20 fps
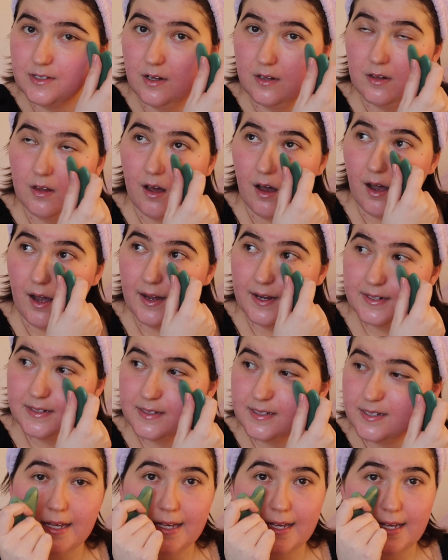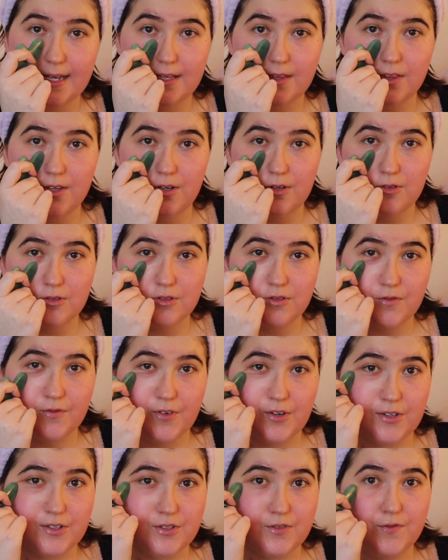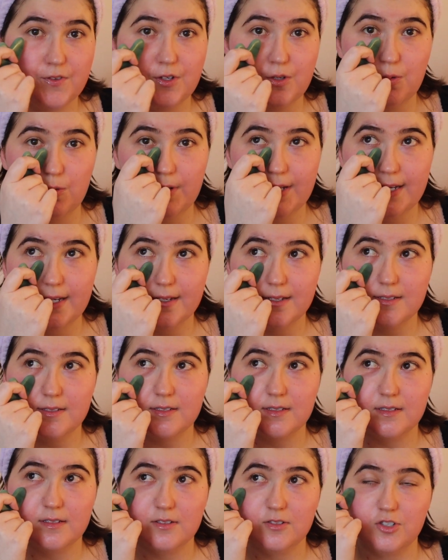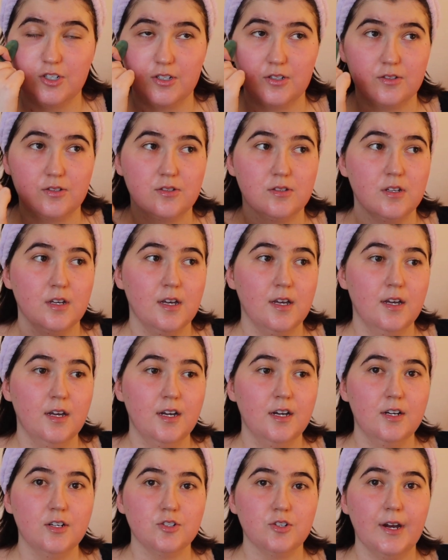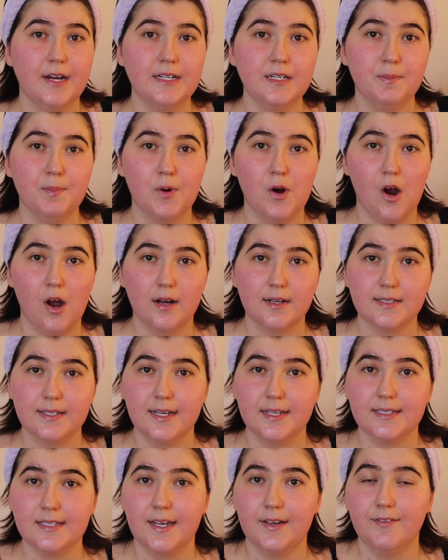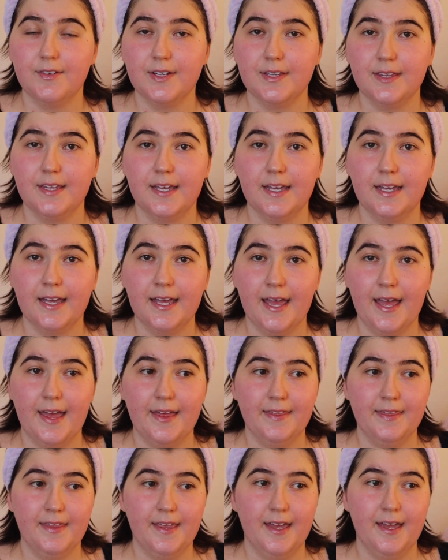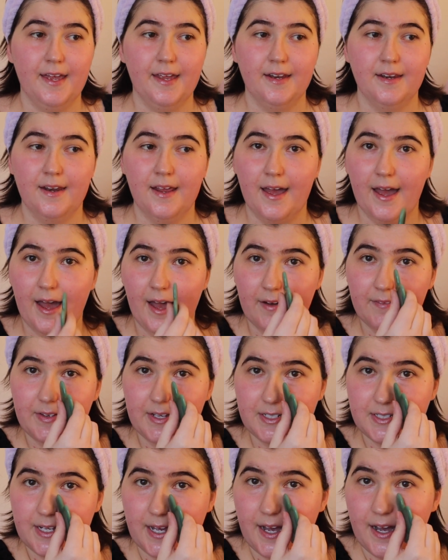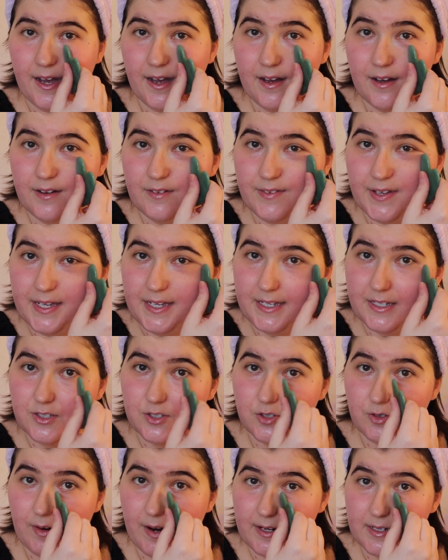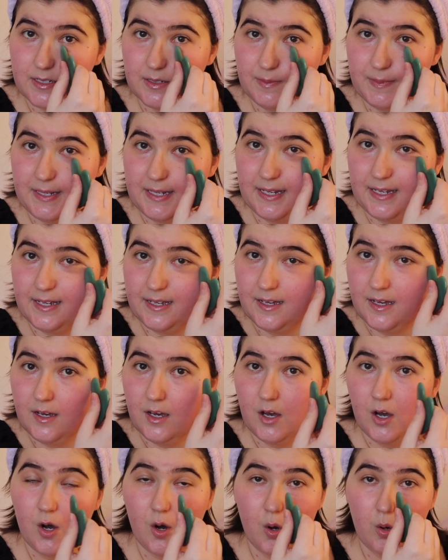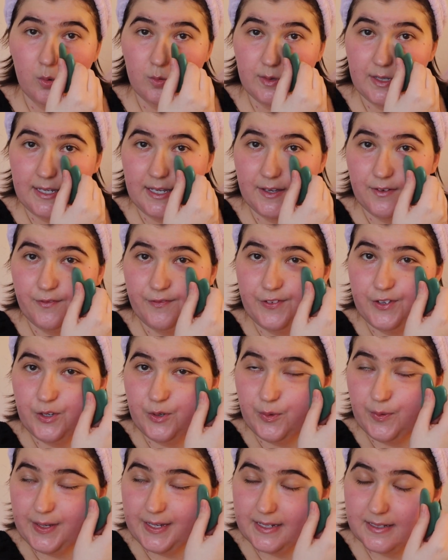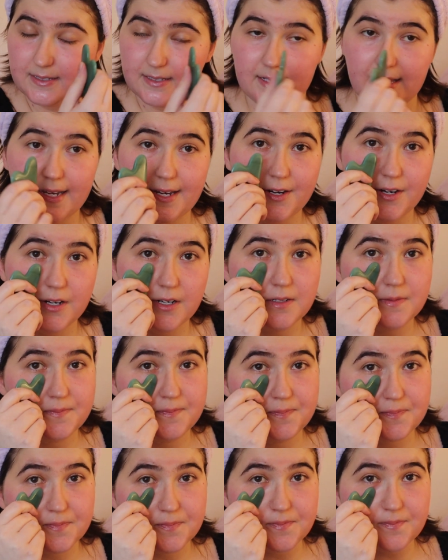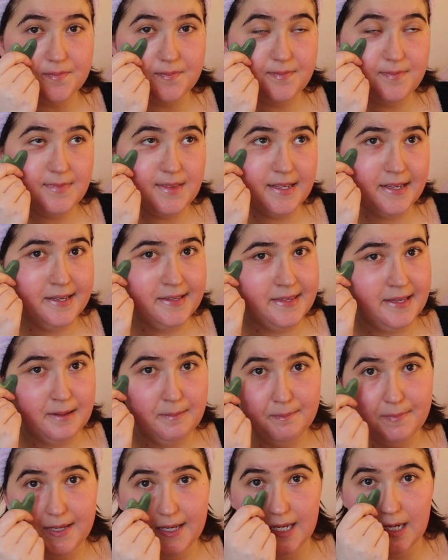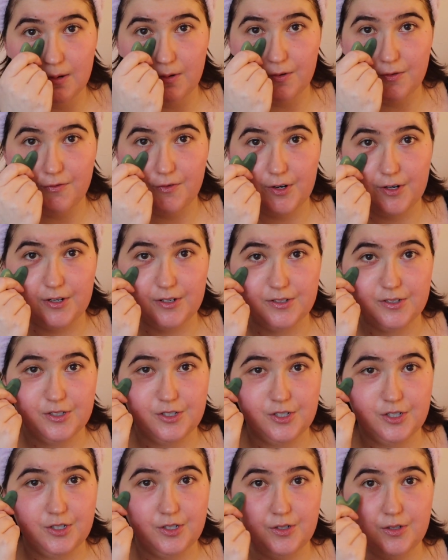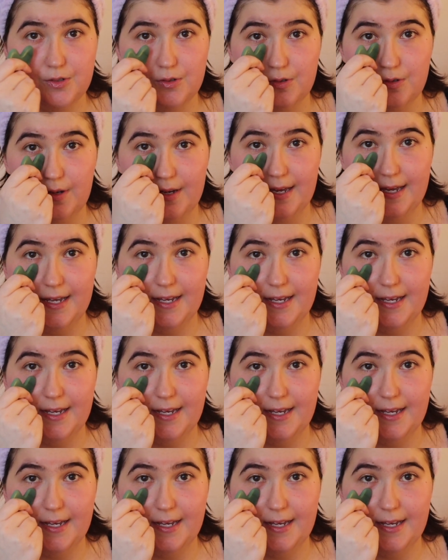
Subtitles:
a lot in those first few weeks, just trying to process everything, and then having to have a hysterectomy only a few weeks later, and then being referred to